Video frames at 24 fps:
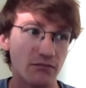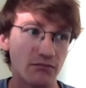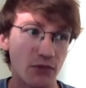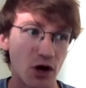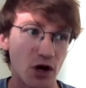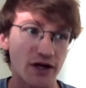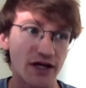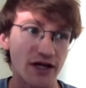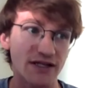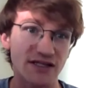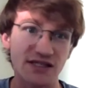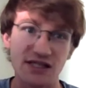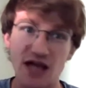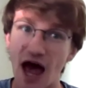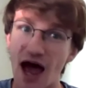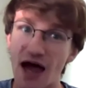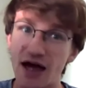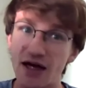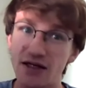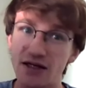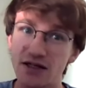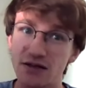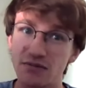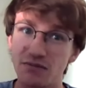market
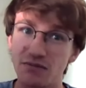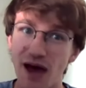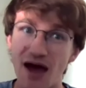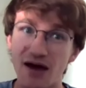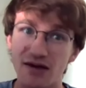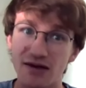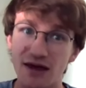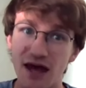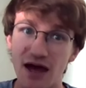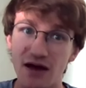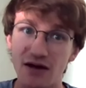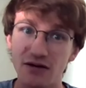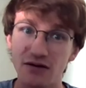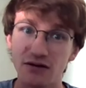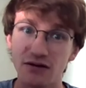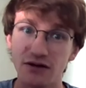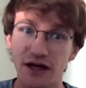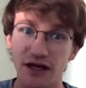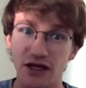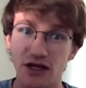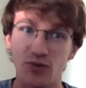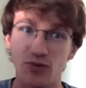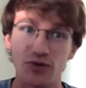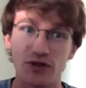size back then
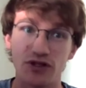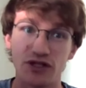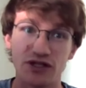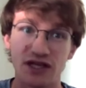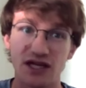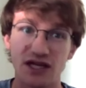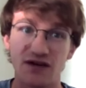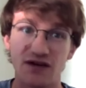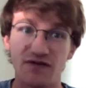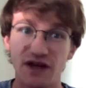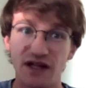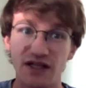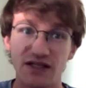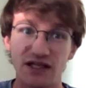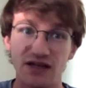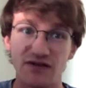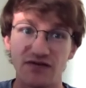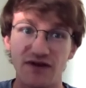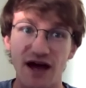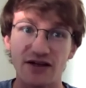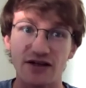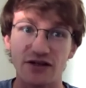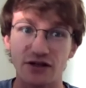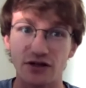like you would just convince
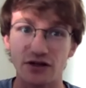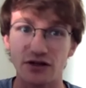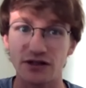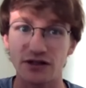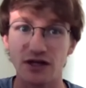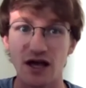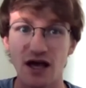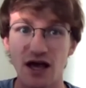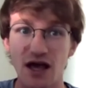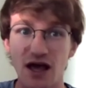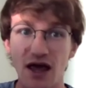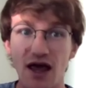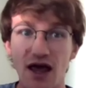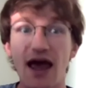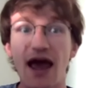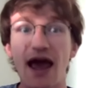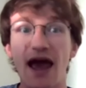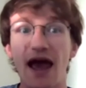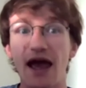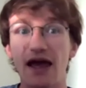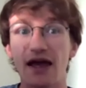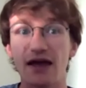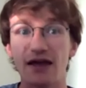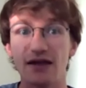investors
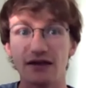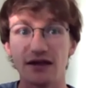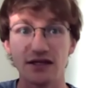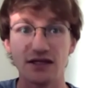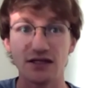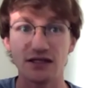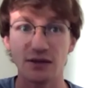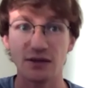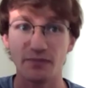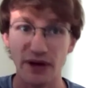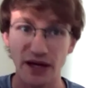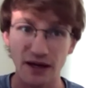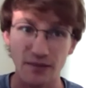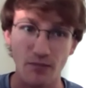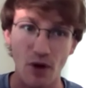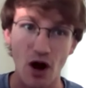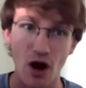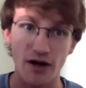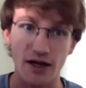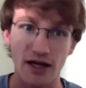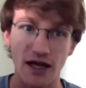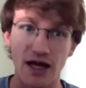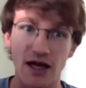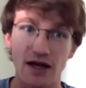hey, this is a big
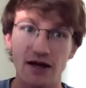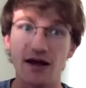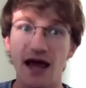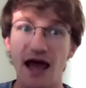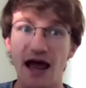market,